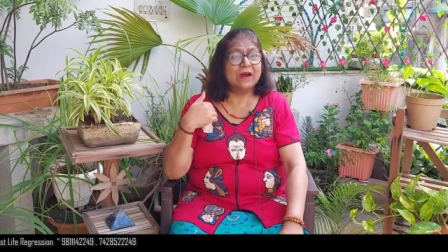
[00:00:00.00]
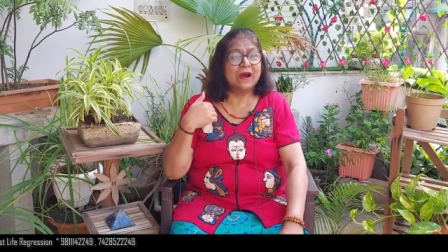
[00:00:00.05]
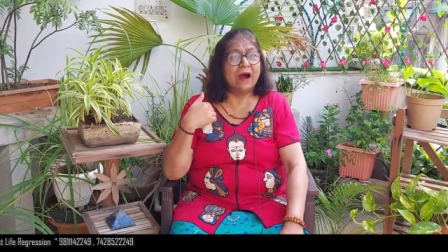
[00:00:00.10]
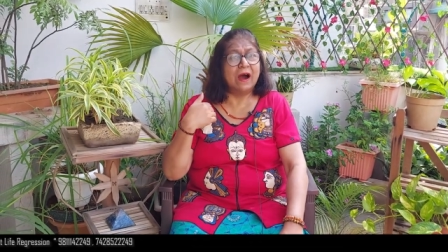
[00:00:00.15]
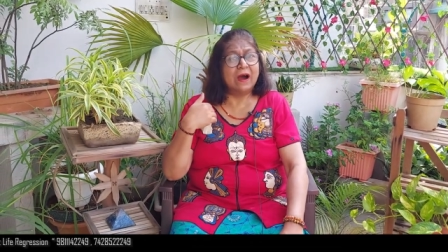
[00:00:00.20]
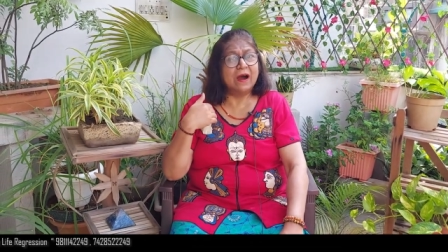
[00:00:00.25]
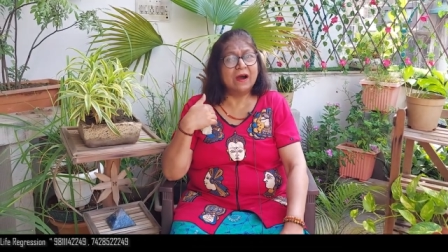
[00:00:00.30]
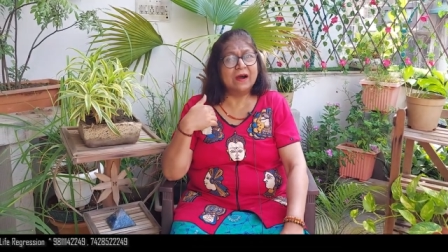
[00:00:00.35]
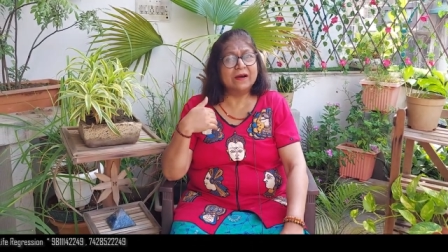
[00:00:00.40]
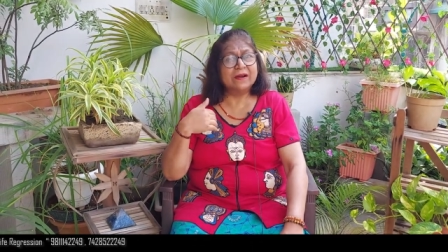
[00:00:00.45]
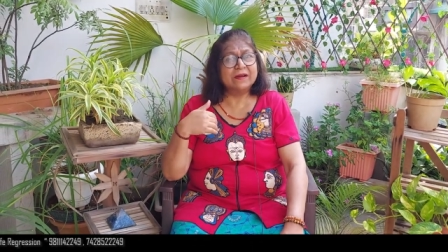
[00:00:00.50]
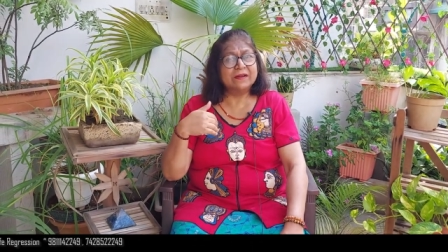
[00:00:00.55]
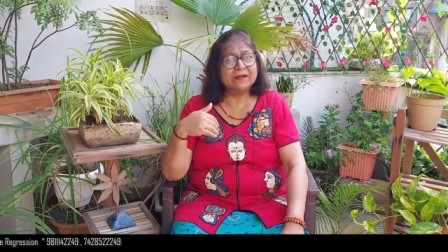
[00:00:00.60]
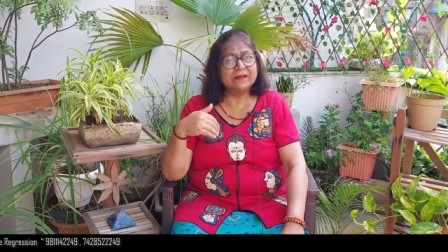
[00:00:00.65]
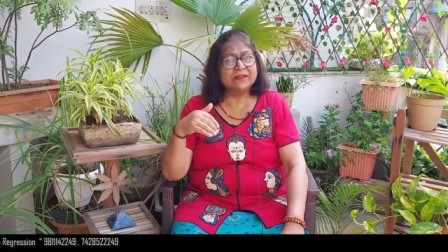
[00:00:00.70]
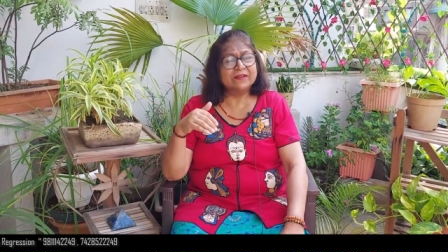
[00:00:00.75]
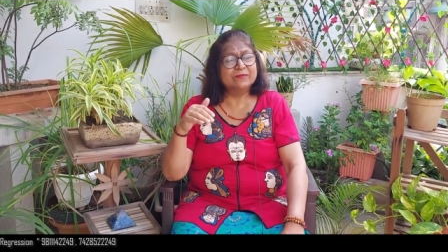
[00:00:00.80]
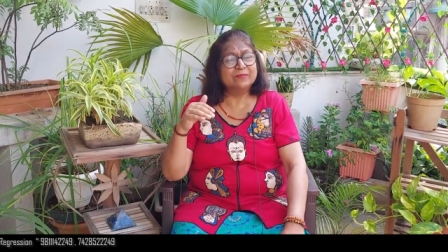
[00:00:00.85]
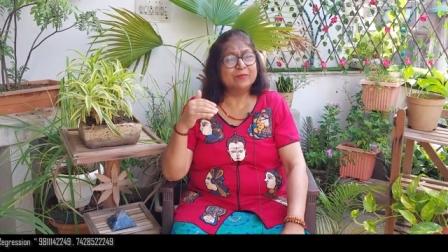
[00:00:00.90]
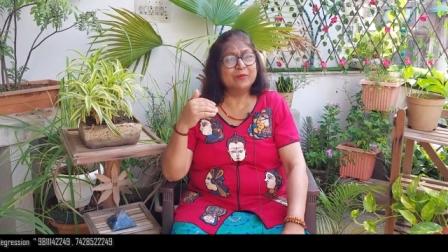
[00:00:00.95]
car
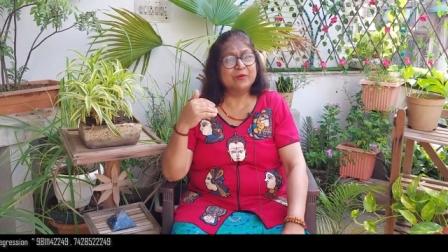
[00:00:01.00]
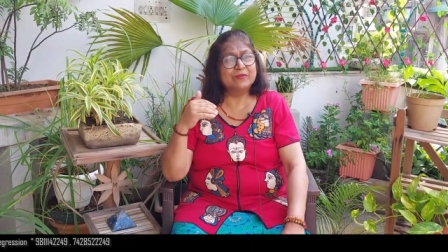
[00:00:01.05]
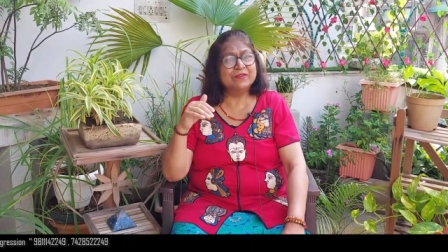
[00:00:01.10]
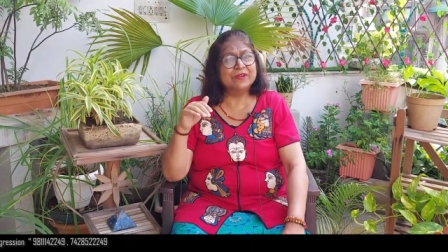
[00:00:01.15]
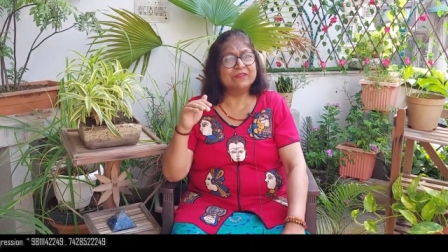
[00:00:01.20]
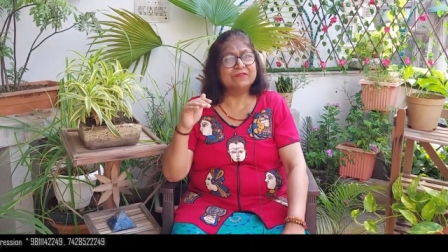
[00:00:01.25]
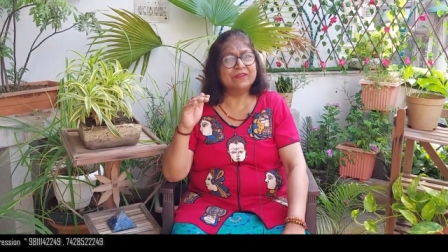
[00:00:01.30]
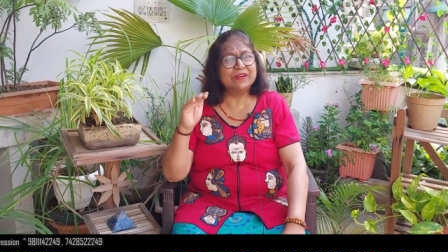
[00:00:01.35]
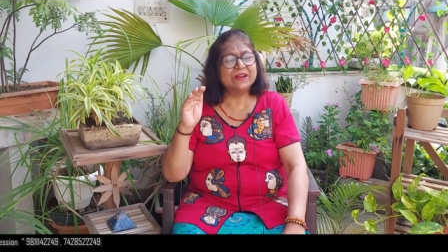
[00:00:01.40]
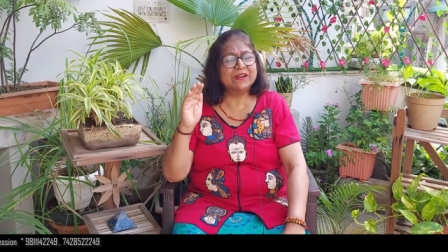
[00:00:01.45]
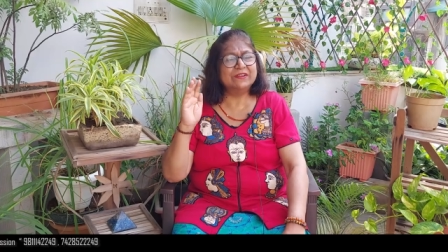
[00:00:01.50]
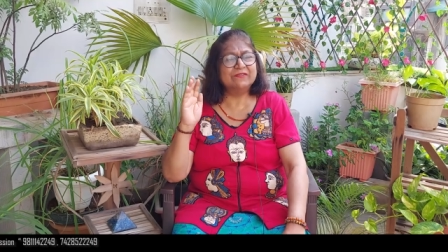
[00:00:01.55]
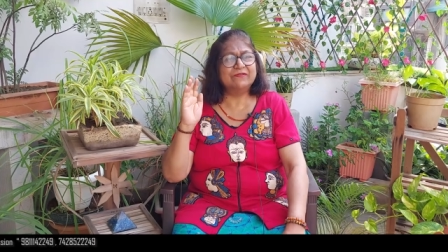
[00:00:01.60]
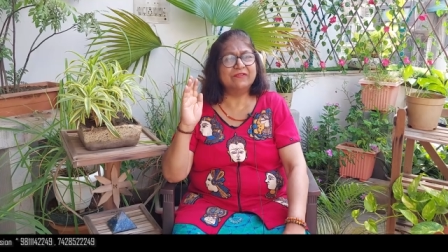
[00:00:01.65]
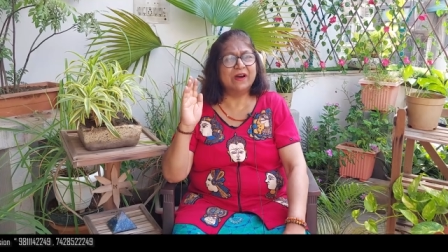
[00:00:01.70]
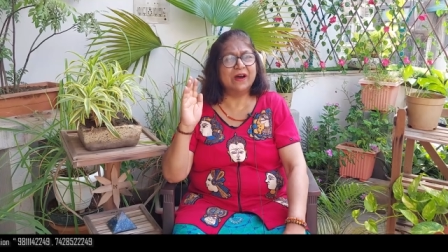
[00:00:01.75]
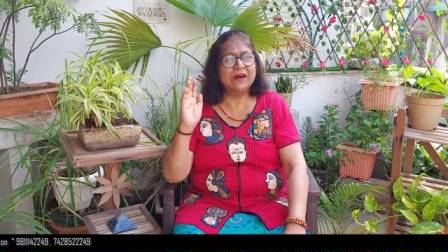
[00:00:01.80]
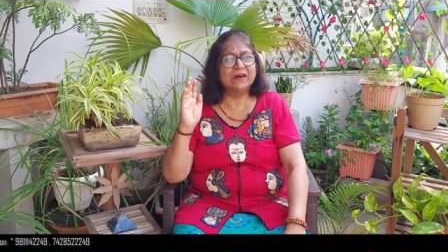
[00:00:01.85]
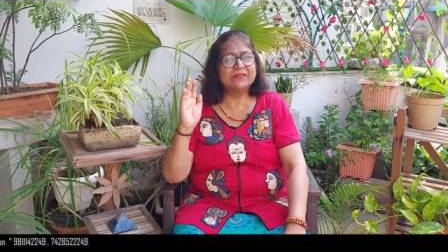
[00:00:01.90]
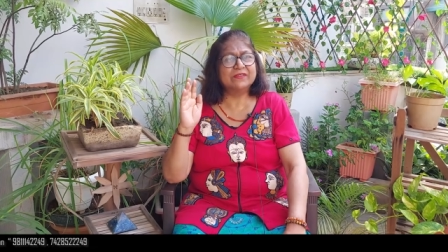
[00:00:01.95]
is moving very
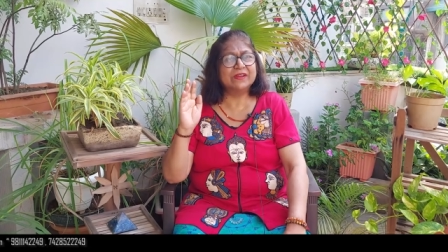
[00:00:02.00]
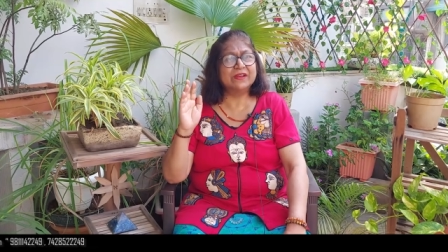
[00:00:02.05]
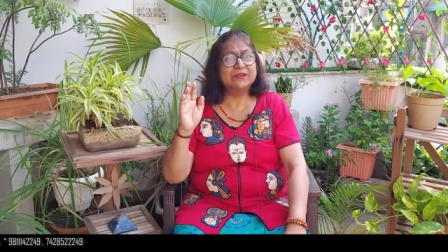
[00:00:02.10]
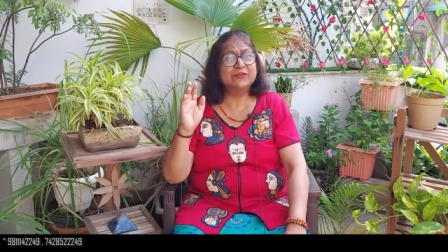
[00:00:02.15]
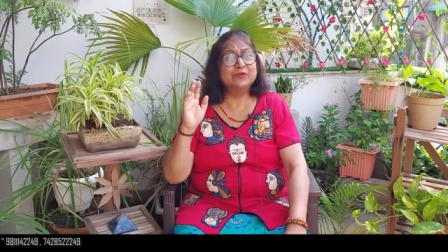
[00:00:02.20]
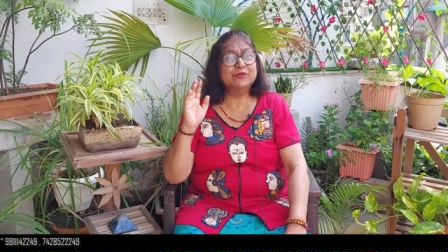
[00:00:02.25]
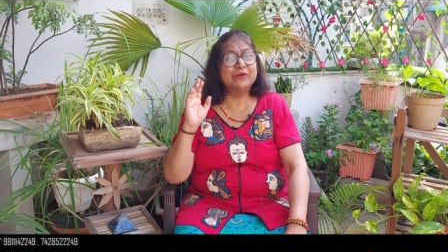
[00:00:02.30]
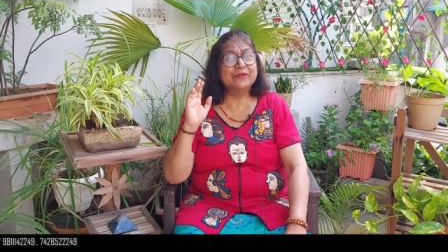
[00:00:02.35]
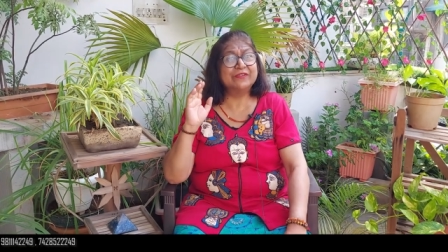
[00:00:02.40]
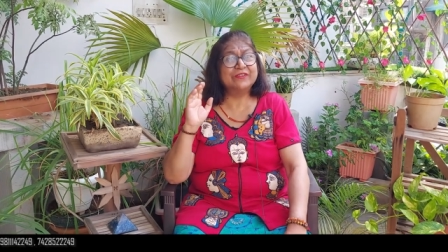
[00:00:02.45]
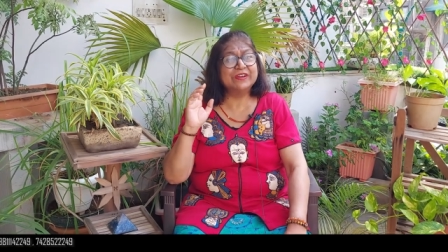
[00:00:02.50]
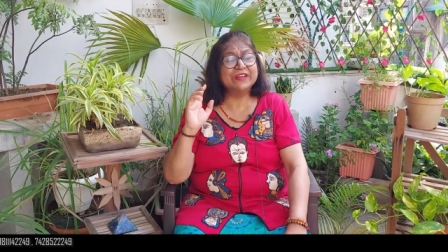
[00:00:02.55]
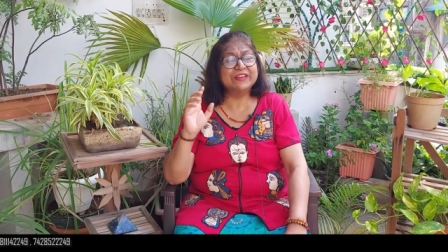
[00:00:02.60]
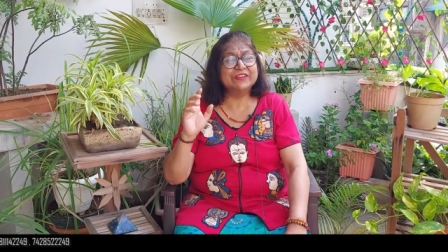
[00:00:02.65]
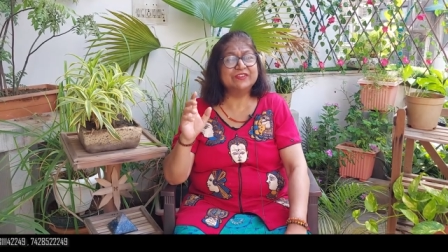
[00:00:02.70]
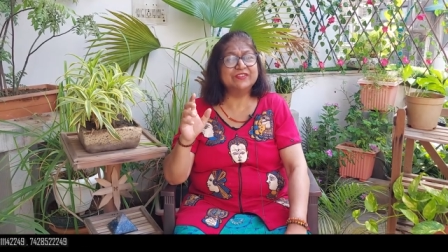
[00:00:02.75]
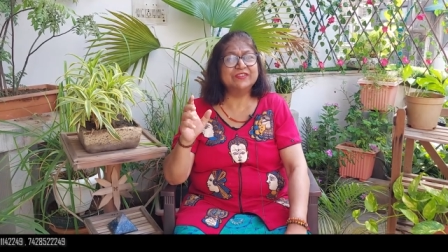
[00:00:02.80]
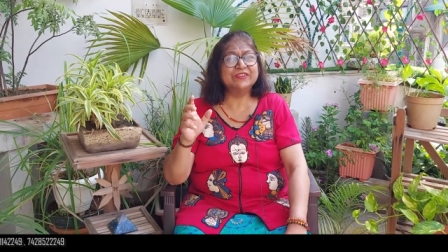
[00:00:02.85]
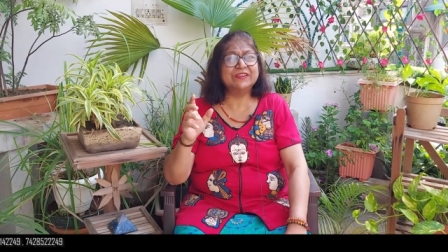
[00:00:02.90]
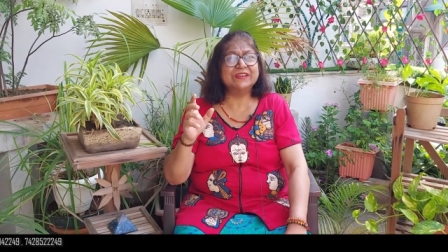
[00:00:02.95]
fast and you are
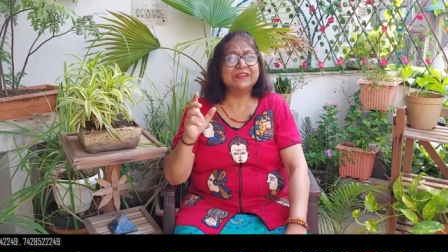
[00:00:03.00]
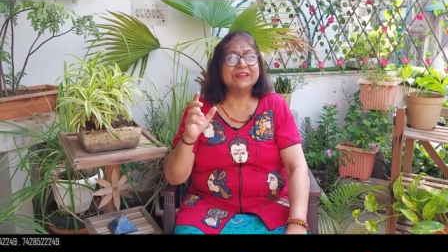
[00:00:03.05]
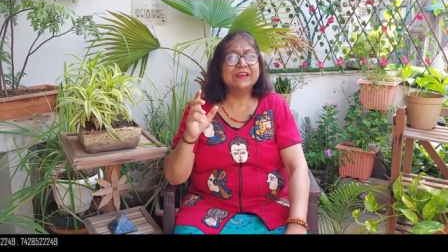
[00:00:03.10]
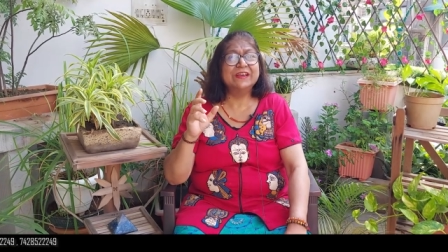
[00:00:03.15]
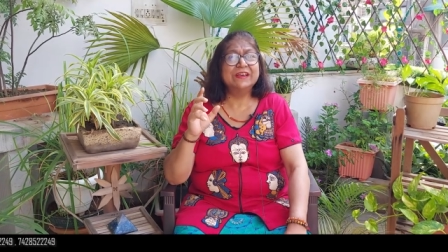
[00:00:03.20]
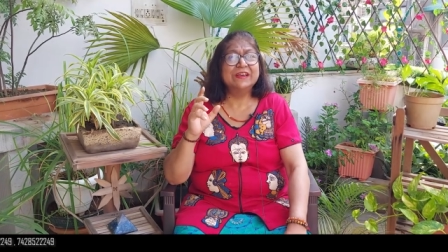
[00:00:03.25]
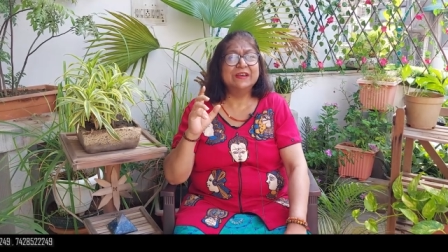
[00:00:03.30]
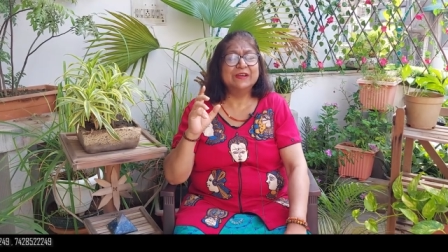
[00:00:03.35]
reaching